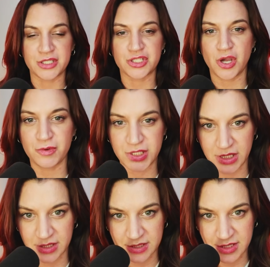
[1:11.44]
been
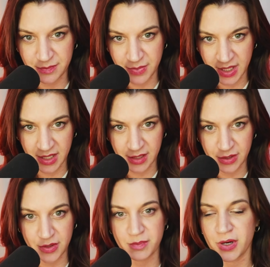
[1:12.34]
chosen to be
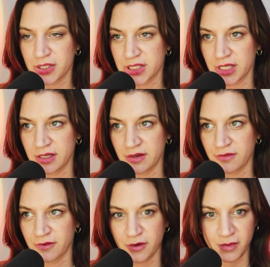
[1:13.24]
the
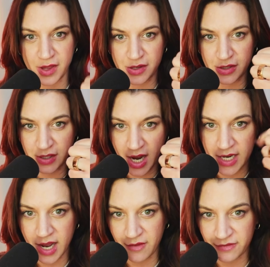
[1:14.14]
person for weather
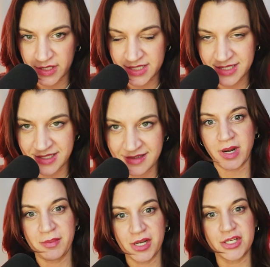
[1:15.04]
and outfits. So
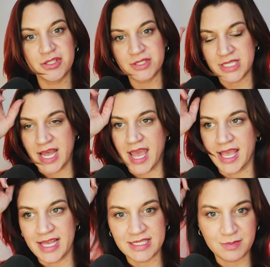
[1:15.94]
what I'm going to do
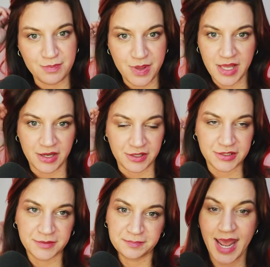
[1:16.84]
today is
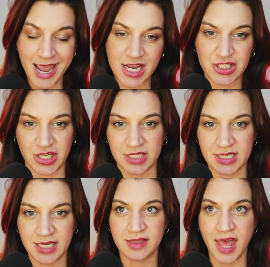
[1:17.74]
build an
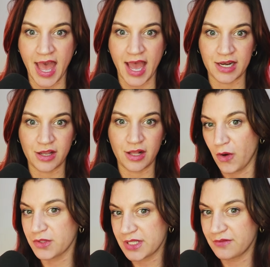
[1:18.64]
agent that
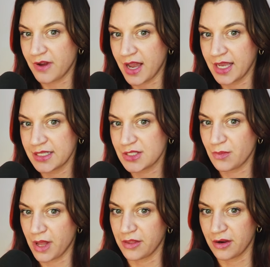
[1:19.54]
goes and finds
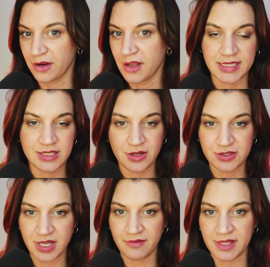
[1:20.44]
the weather, highs and
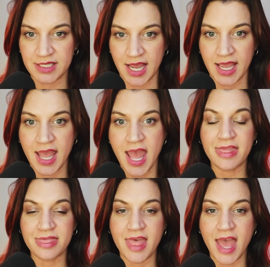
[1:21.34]
lows of the day,
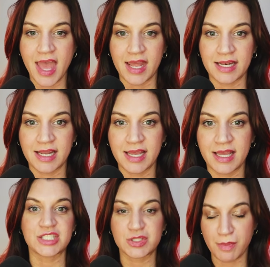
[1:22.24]
and then
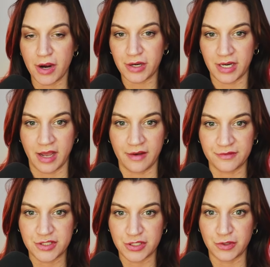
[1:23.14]
is smart enough
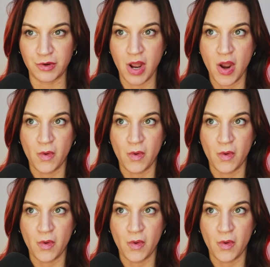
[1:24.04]
to